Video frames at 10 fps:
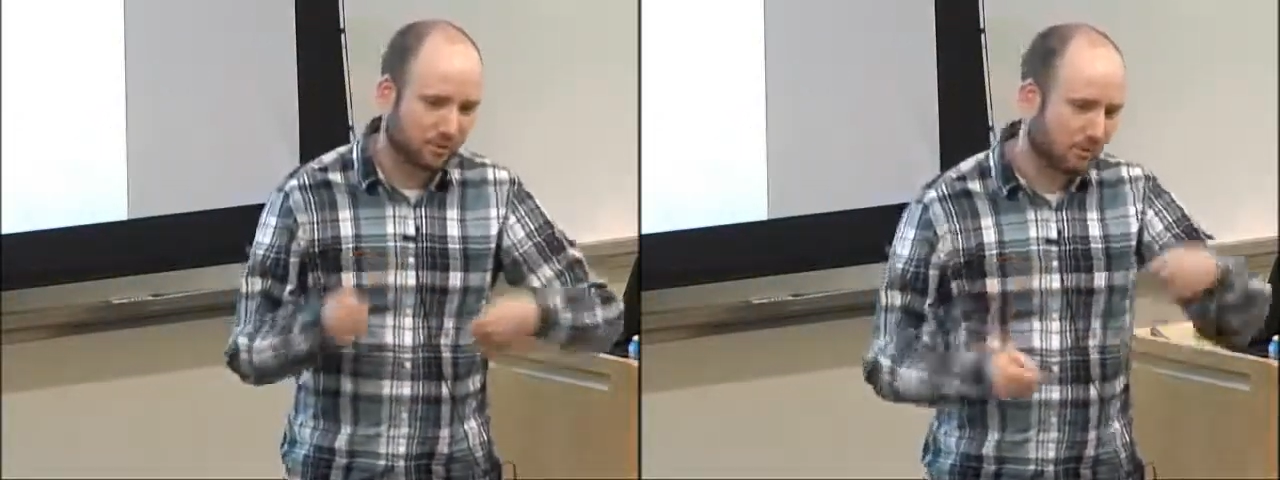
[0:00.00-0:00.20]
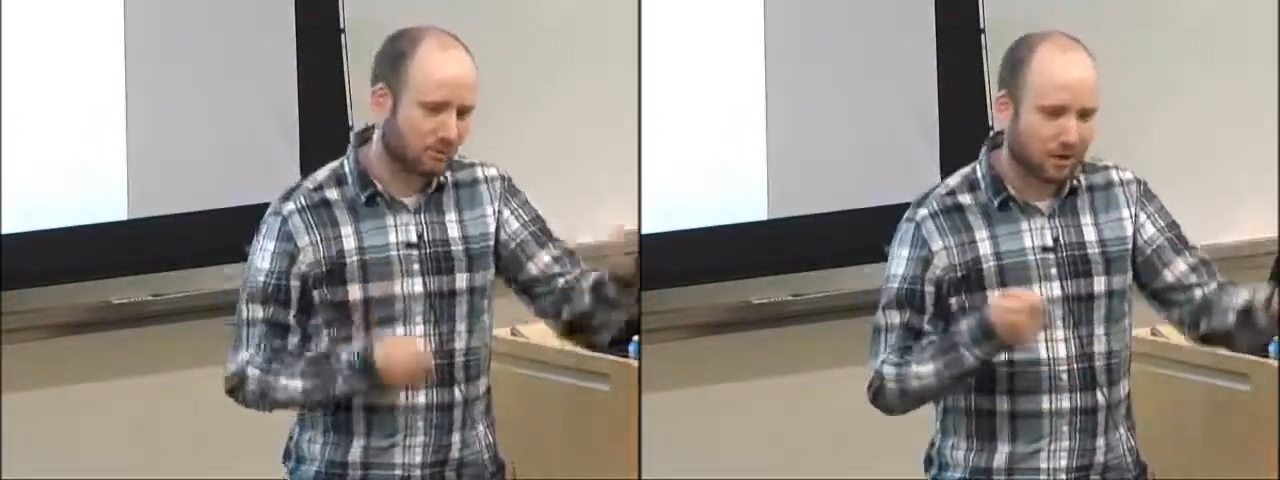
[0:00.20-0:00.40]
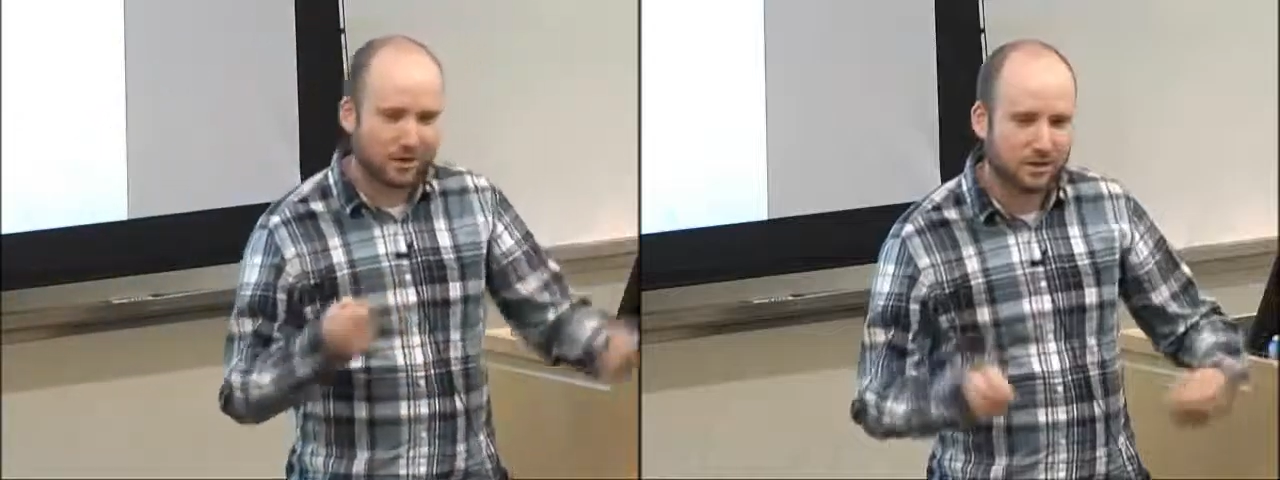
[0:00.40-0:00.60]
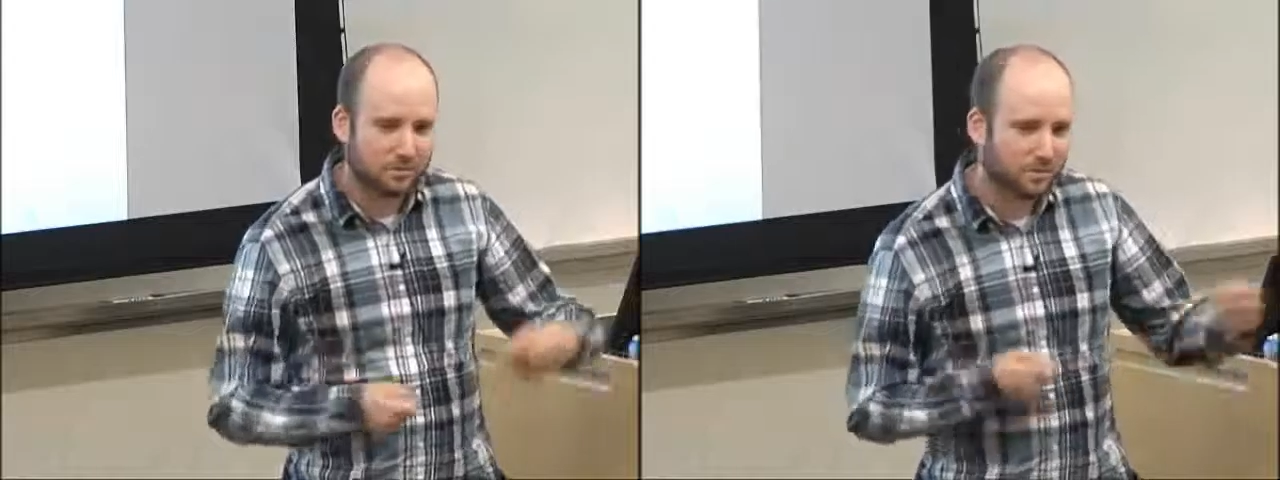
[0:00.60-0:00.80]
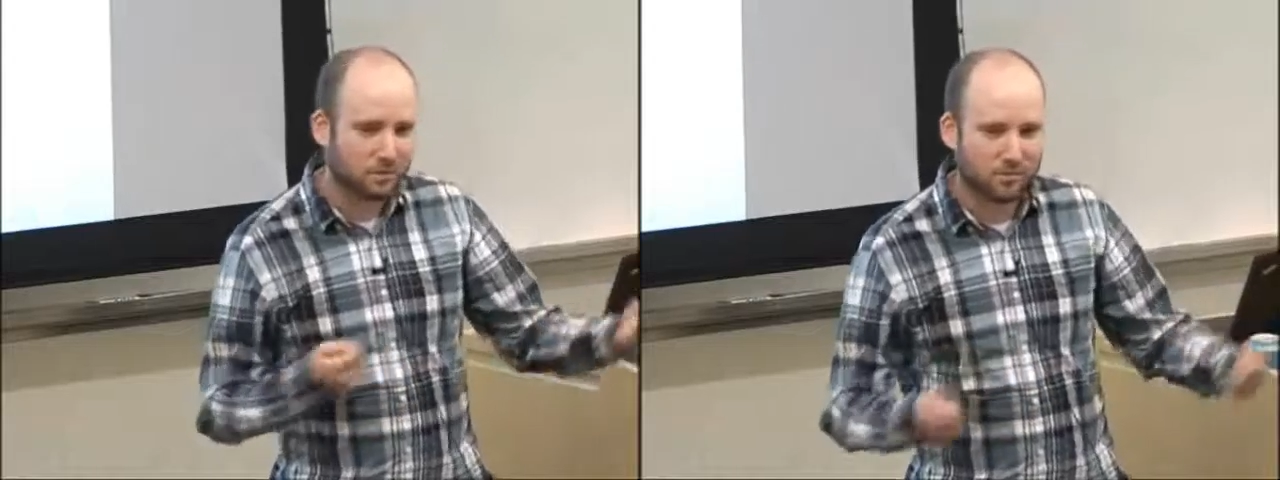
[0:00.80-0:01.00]
variety of
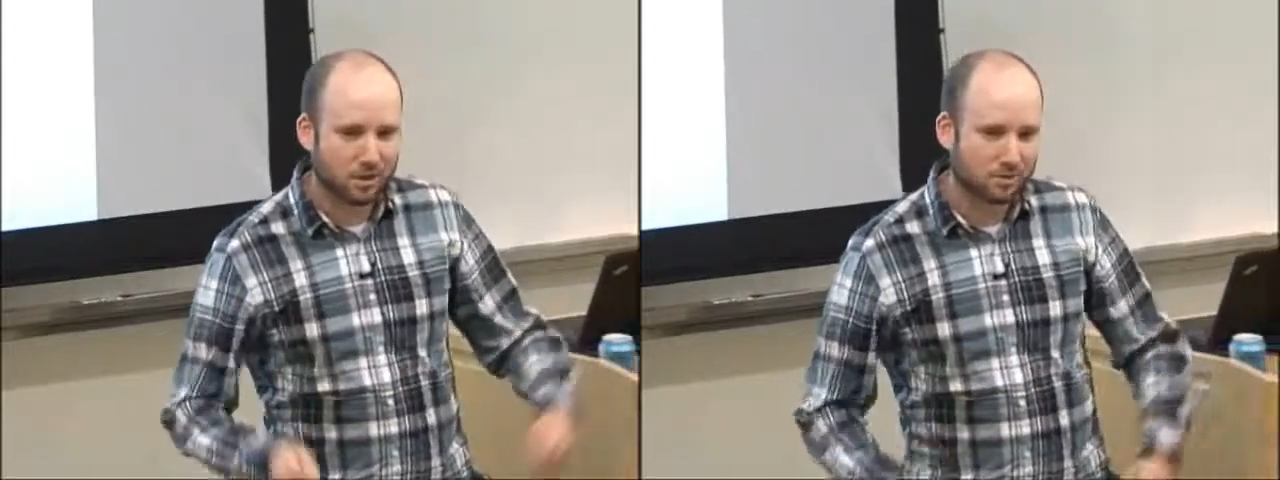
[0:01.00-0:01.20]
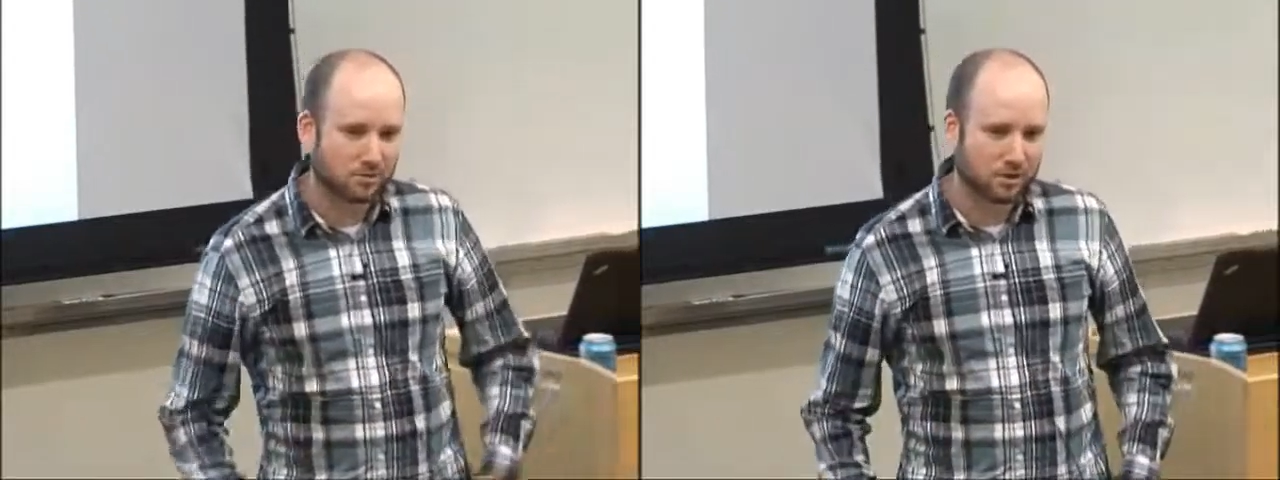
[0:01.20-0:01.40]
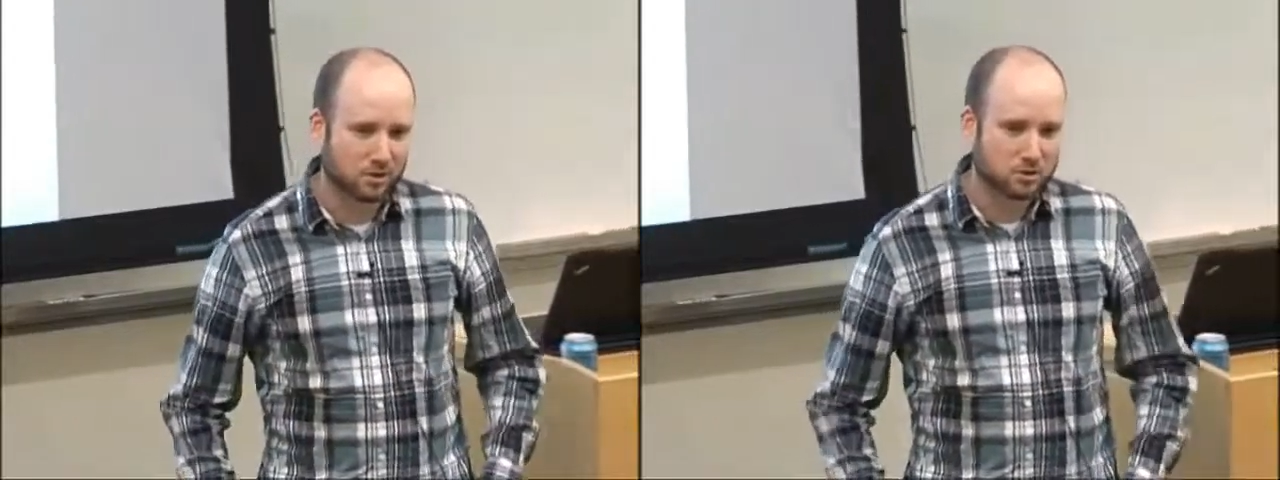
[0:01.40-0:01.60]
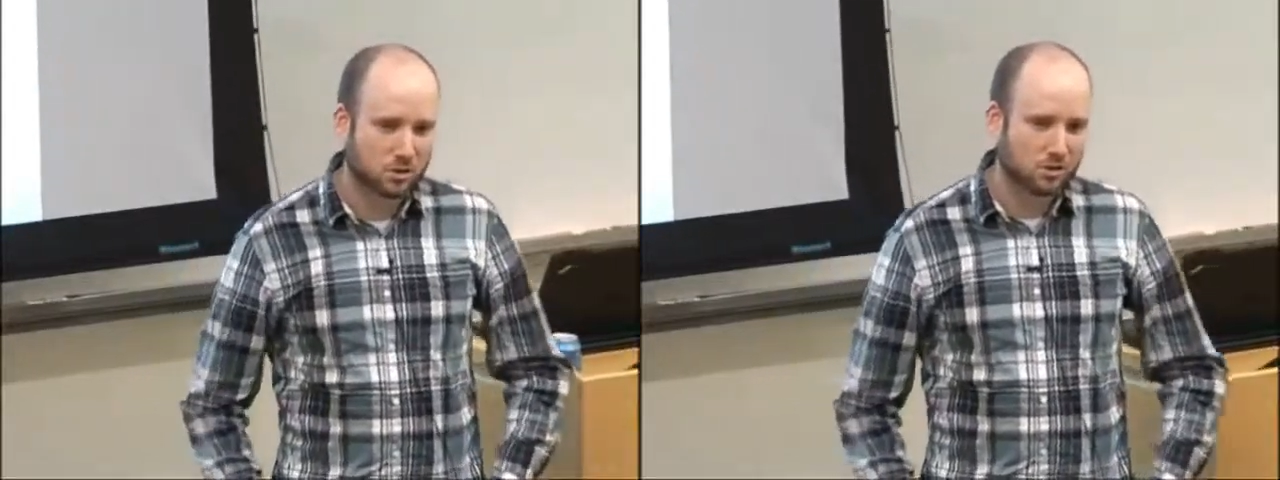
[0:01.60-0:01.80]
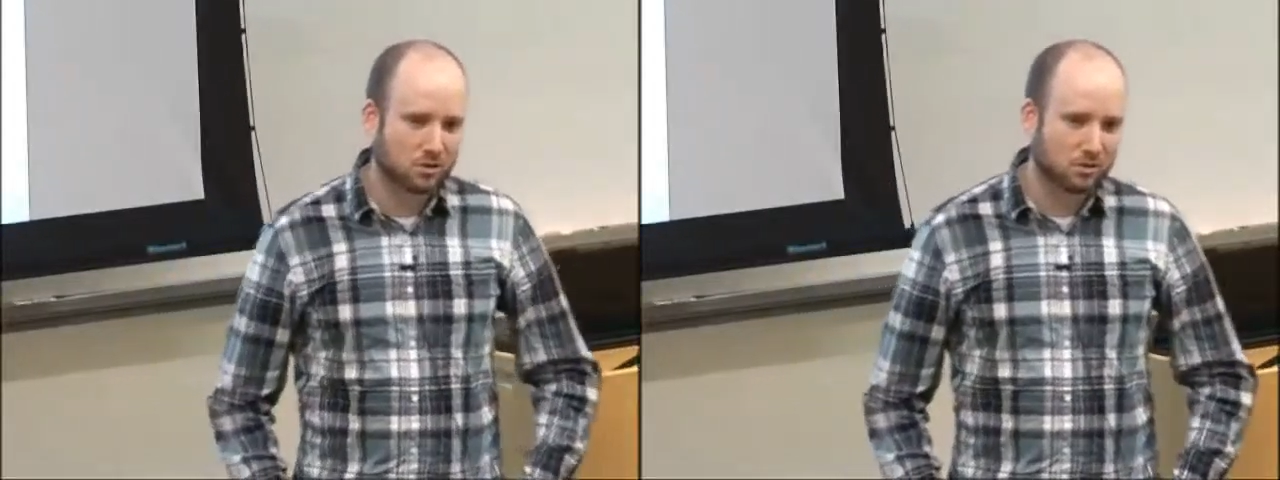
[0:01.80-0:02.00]
different models that I'll show
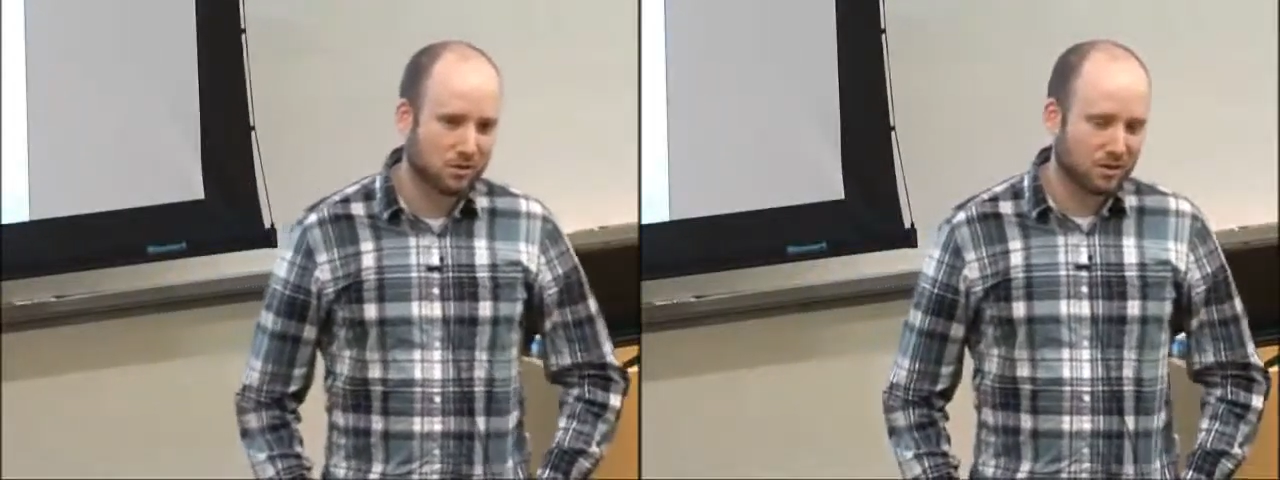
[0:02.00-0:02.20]
you,